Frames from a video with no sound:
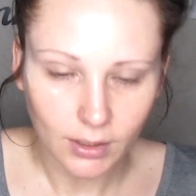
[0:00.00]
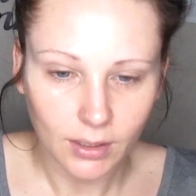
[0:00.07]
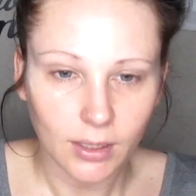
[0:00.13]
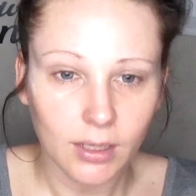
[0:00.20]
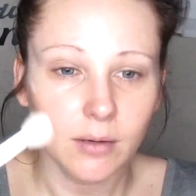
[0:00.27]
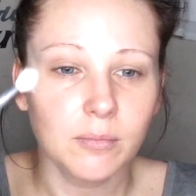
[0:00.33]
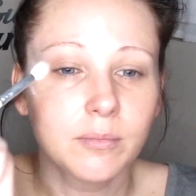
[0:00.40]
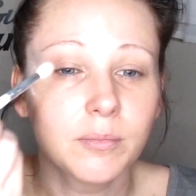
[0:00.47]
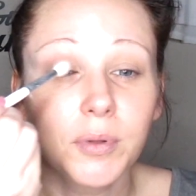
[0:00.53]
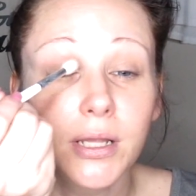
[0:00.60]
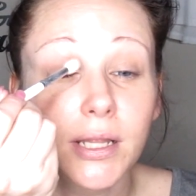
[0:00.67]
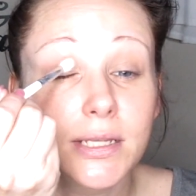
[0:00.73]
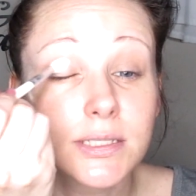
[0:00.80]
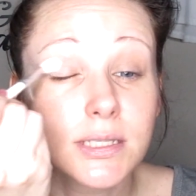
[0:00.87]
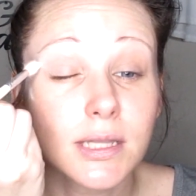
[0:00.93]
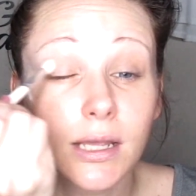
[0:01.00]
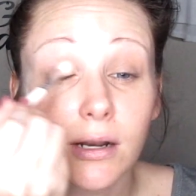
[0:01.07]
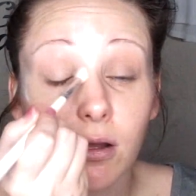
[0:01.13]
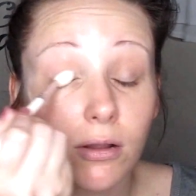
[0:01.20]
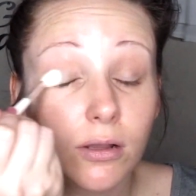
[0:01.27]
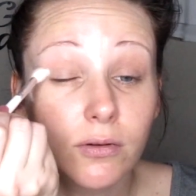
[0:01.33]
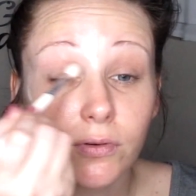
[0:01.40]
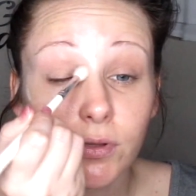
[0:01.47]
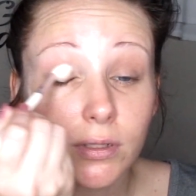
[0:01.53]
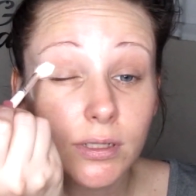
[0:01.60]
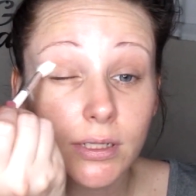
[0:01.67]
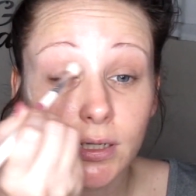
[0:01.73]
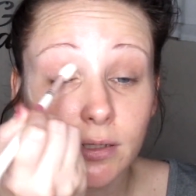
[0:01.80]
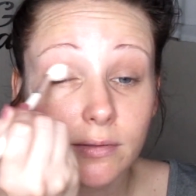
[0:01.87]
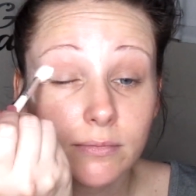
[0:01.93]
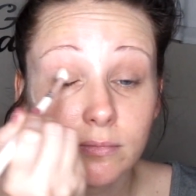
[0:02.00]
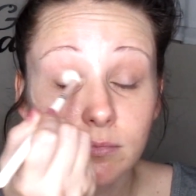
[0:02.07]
and I'm placing that all over the lid.